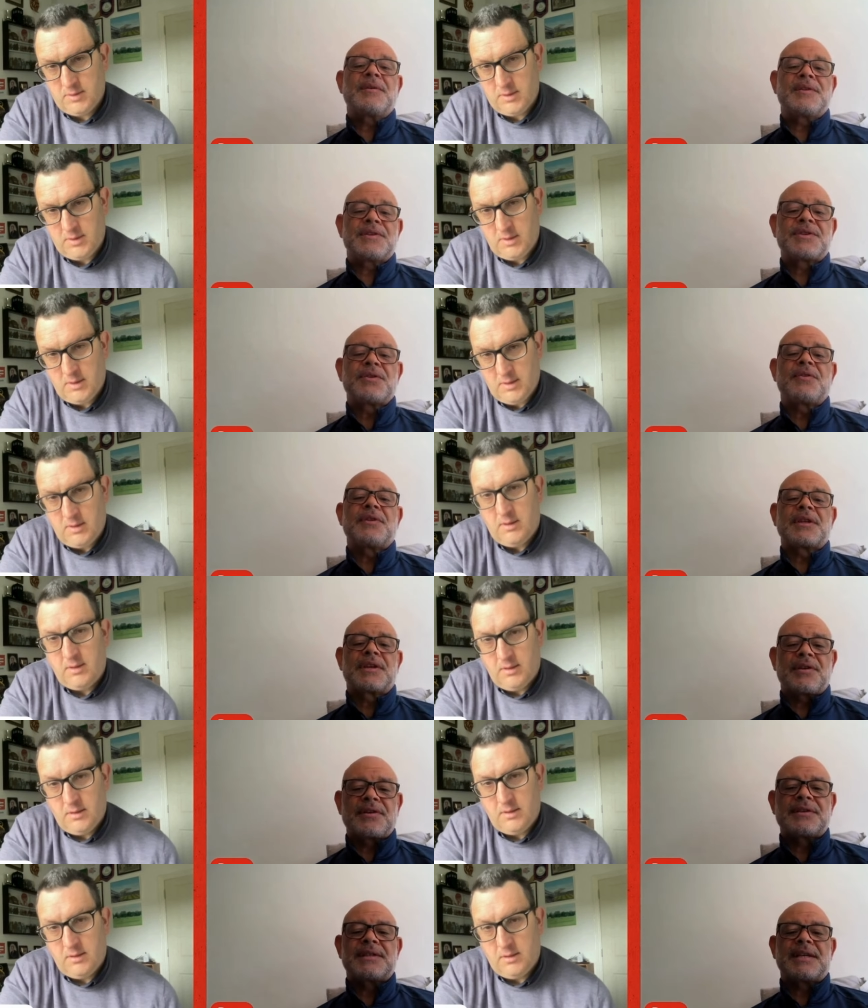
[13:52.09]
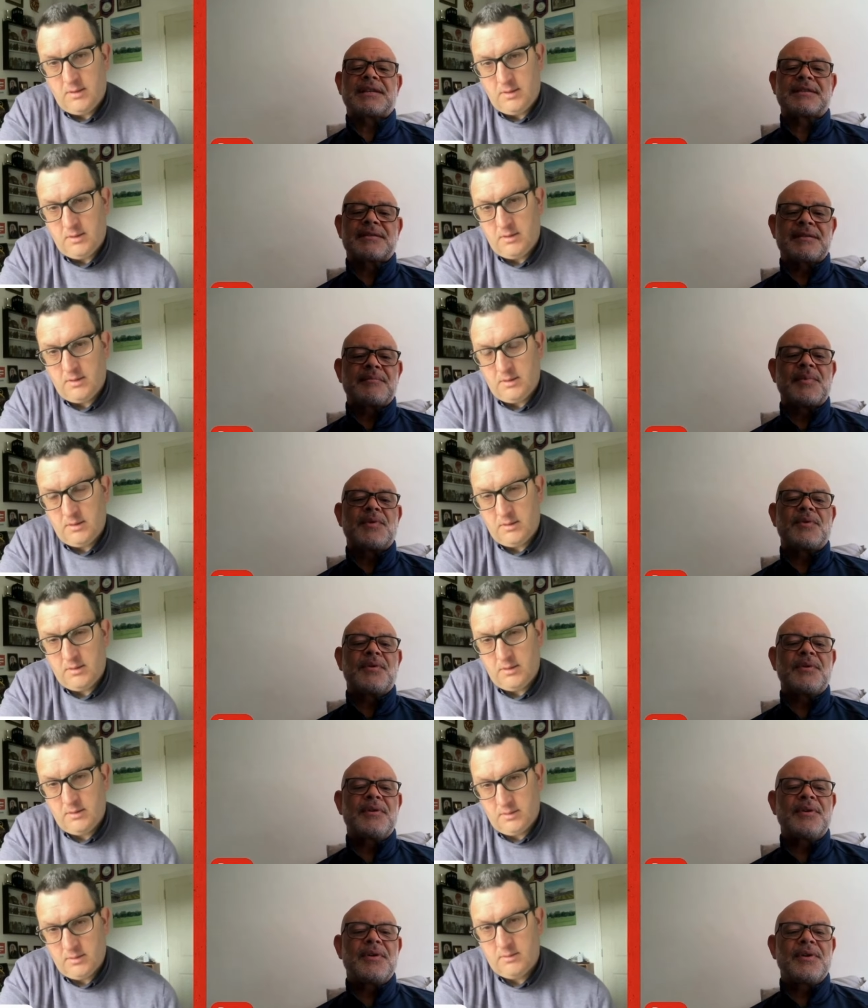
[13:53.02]
Speaker 1: The shorter the contest, the
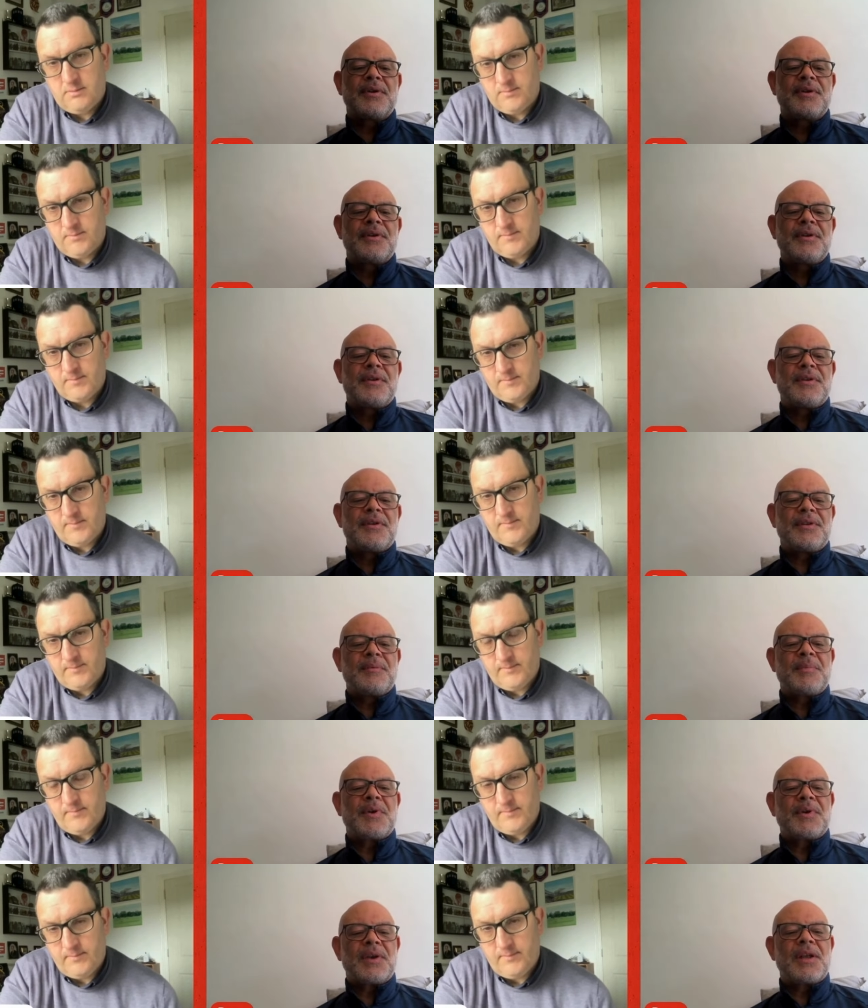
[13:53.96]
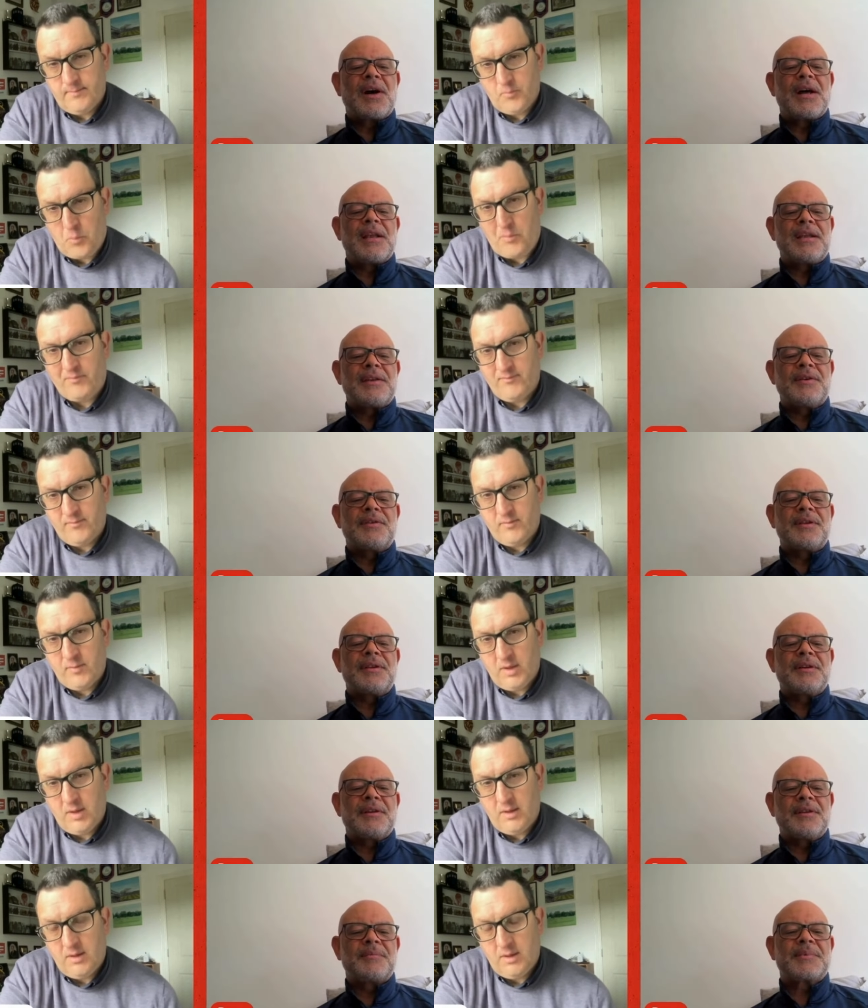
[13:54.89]
more the more likelihood
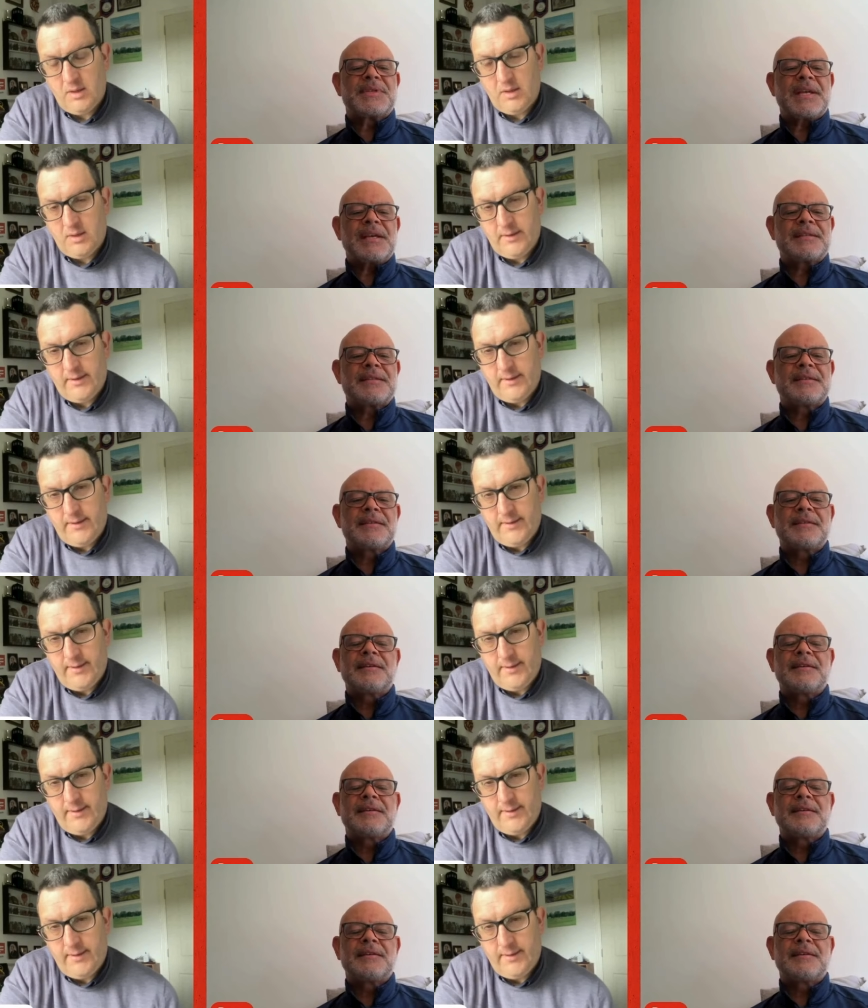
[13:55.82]
an upset.